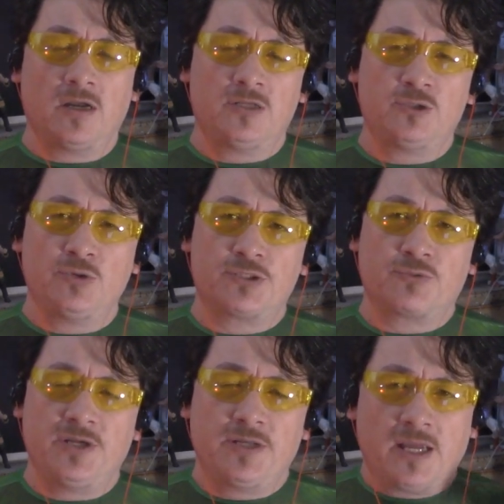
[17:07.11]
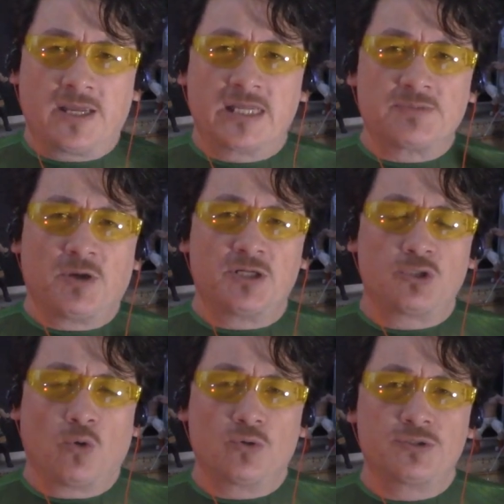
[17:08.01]
Julius Creed gets him on his
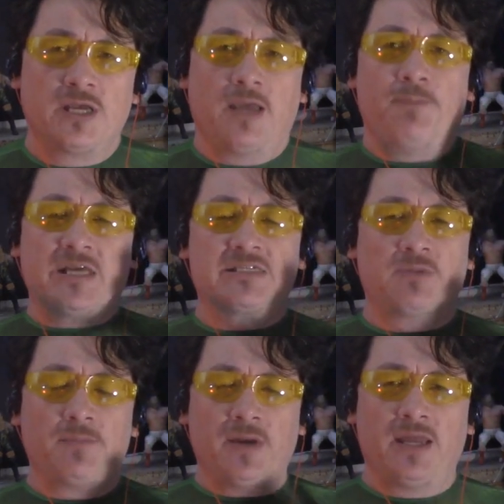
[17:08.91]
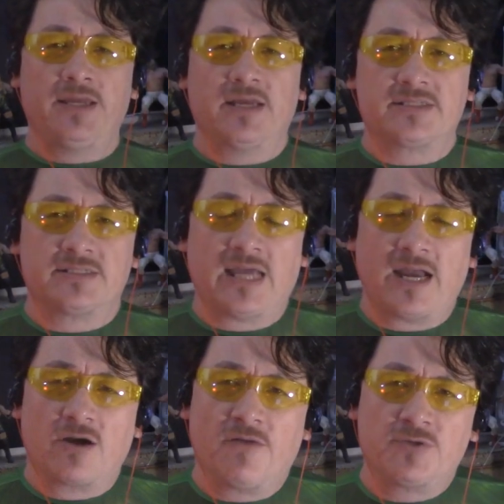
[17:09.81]
shoulders, picks him up. He gets
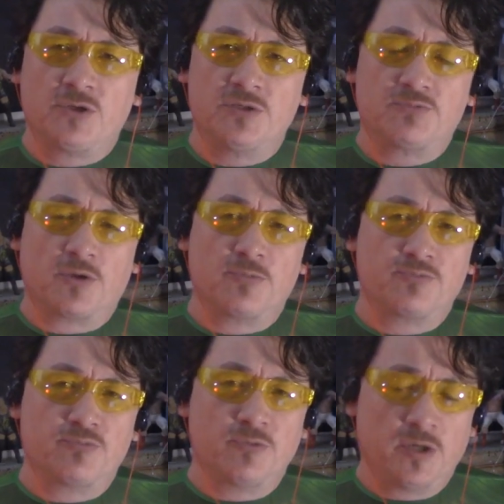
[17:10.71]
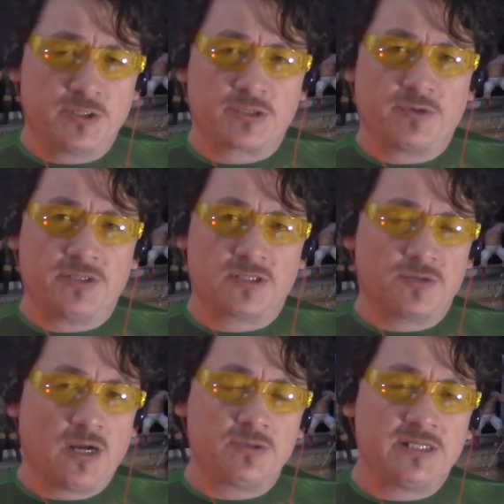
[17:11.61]
tag off to his brother Brutus Creed. So
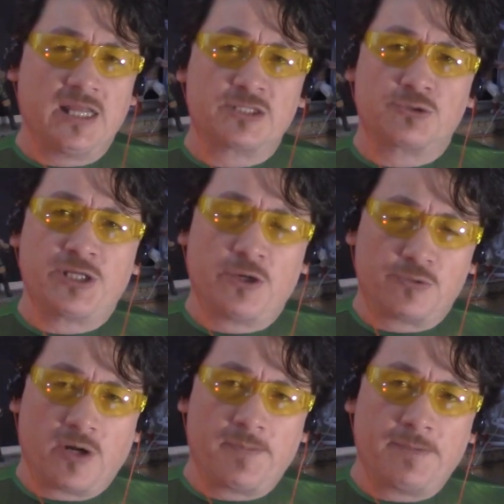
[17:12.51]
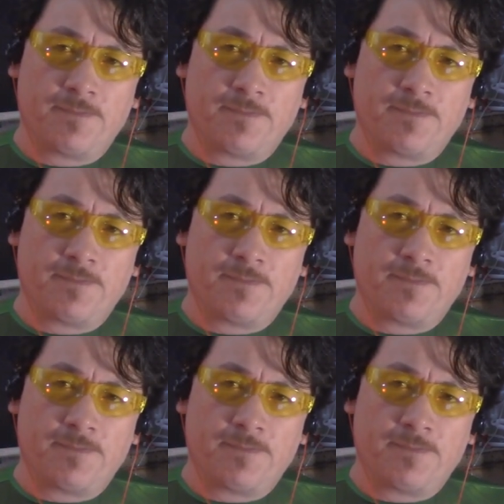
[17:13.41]
now it's the electric chair drop.